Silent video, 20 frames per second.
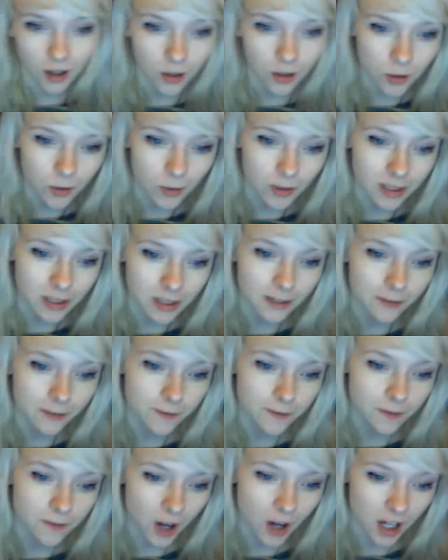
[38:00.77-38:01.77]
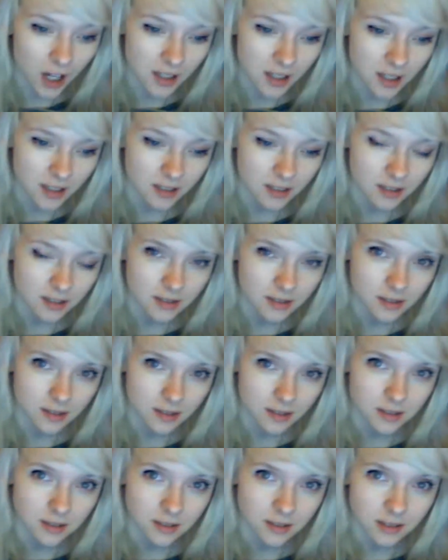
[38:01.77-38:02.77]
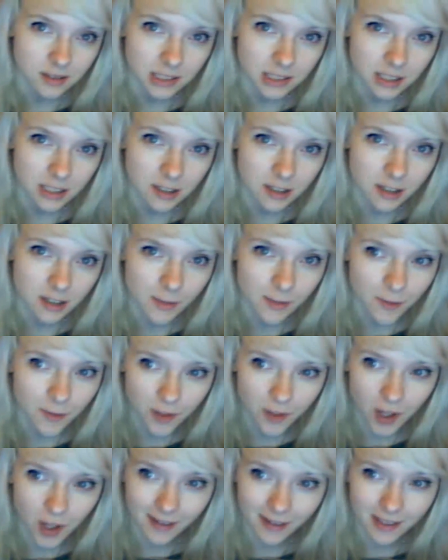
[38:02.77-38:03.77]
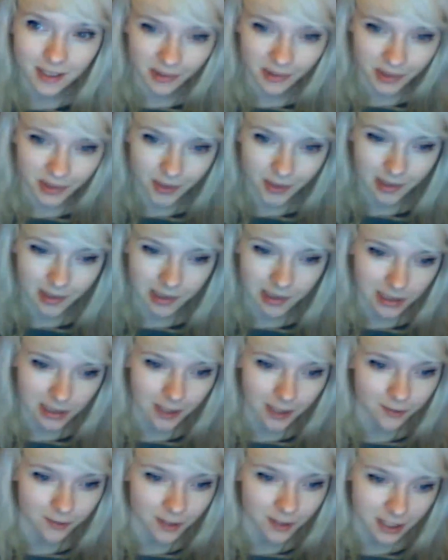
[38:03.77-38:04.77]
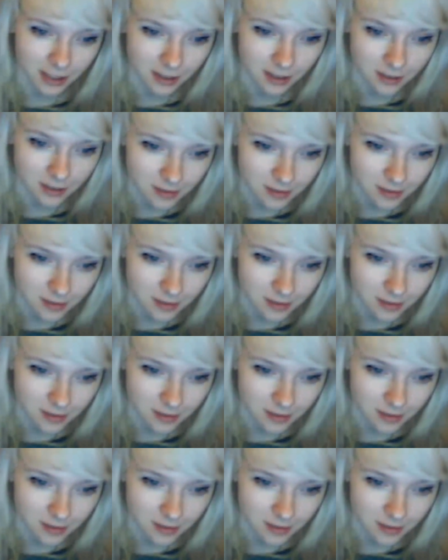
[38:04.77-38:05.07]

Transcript: Holy fuck. Time flies when you're living.